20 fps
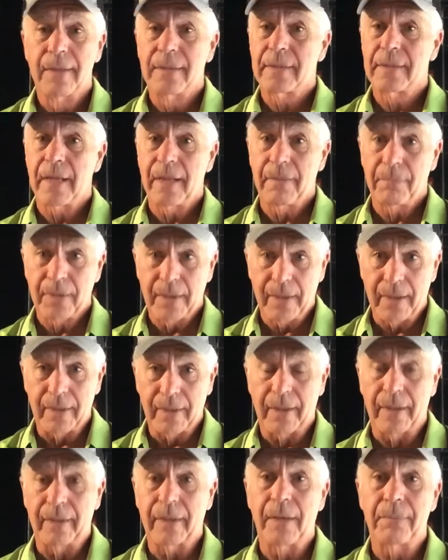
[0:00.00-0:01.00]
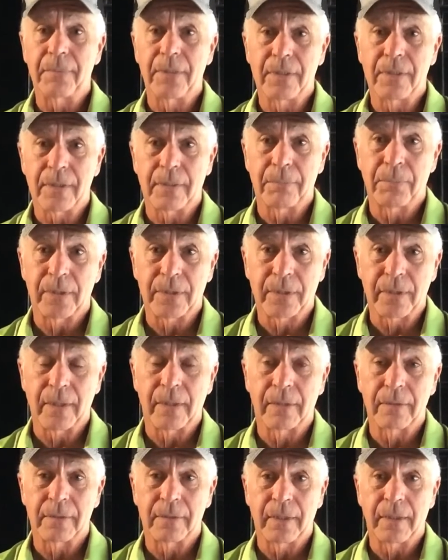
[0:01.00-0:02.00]
Same thing. Like I'm used to pushing
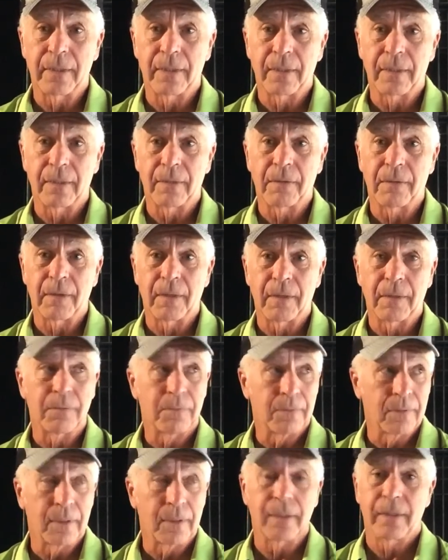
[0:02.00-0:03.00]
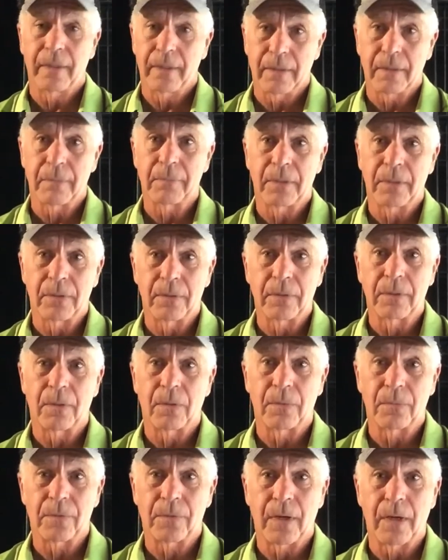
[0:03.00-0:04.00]
out here, we're here on my own
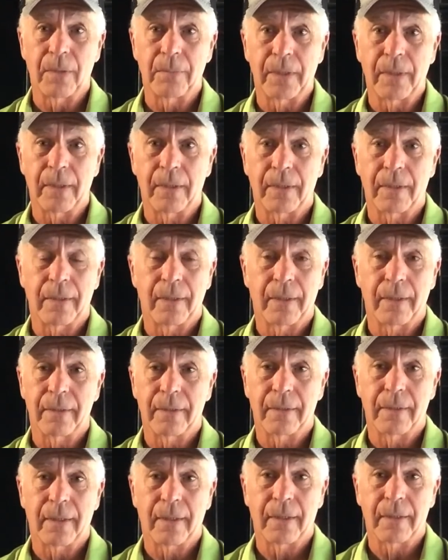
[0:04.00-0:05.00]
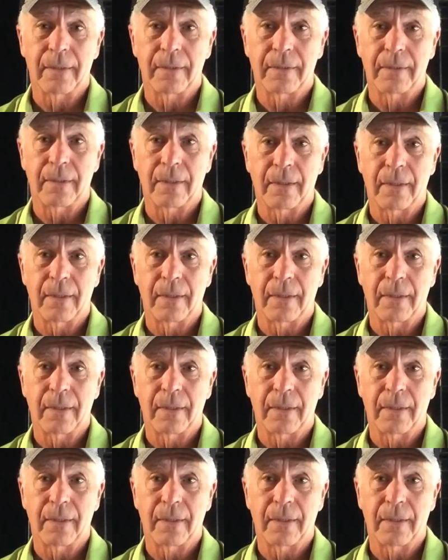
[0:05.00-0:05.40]
home farm here at